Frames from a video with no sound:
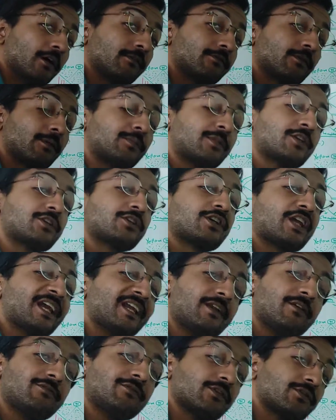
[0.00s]
From the
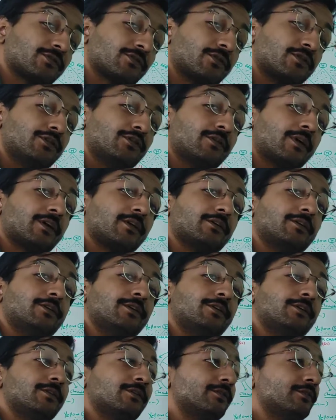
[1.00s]
shade of your soul,
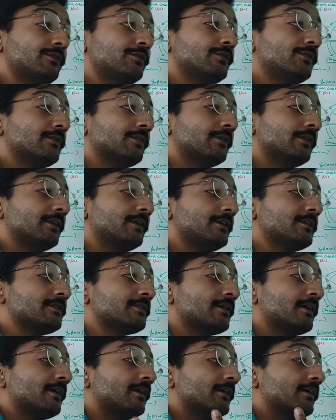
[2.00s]
it
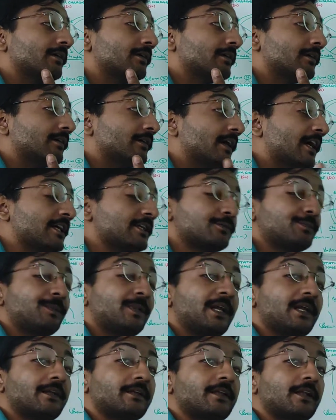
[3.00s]
is
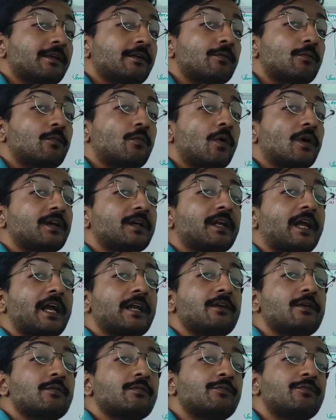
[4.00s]
explained that what
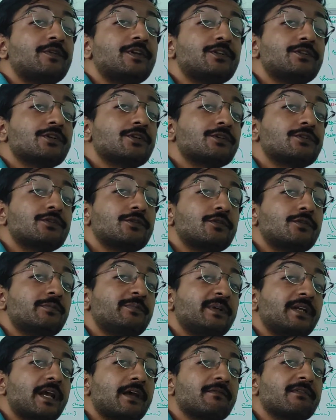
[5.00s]
kind of features you will
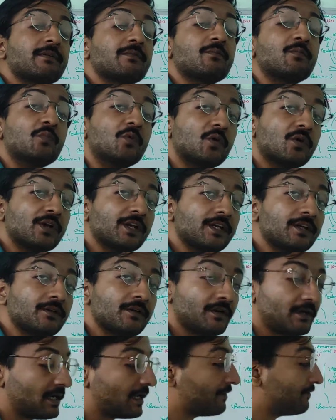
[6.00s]
be having more in
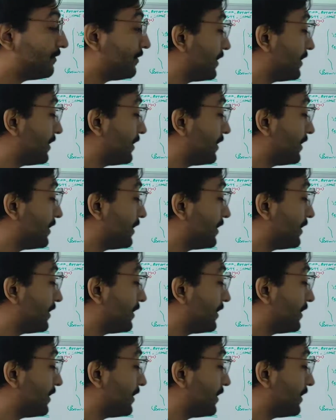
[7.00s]
your life.